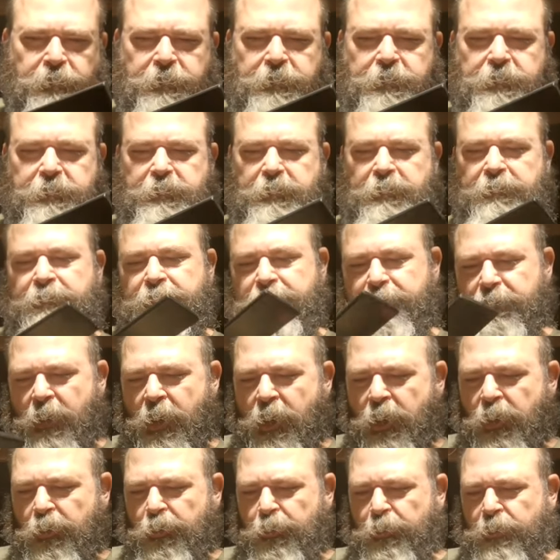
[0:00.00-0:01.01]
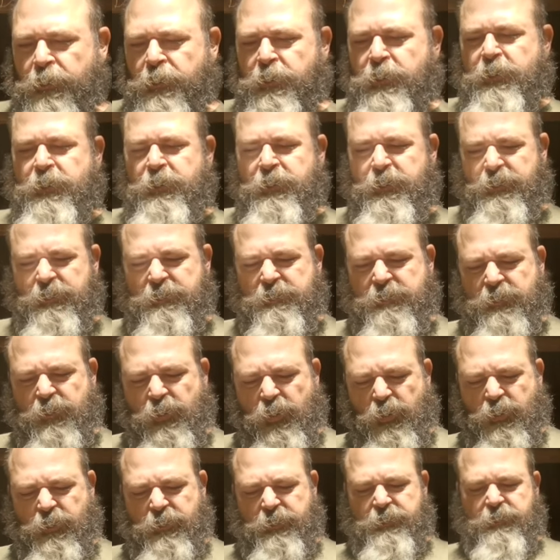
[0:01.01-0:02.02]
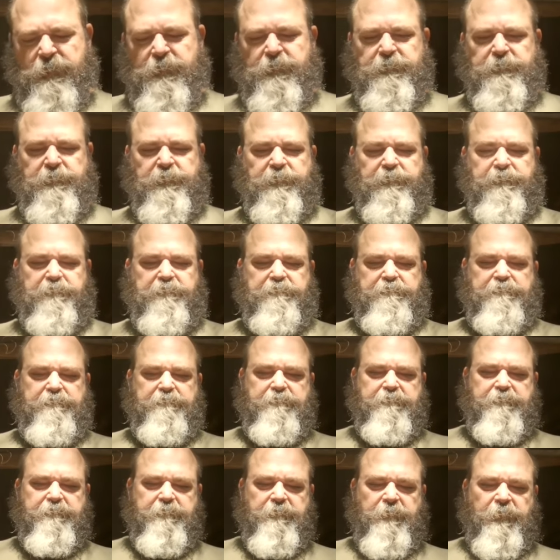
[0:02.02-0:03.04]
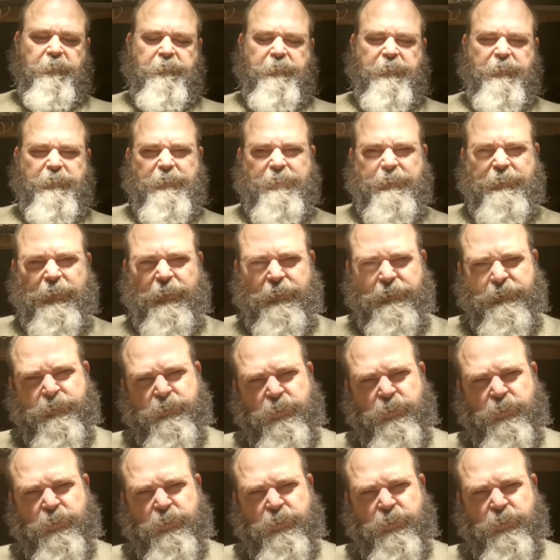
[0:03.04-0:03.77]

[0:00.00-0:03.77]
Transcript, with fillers: this is a froe. It's kind of, I was going to say a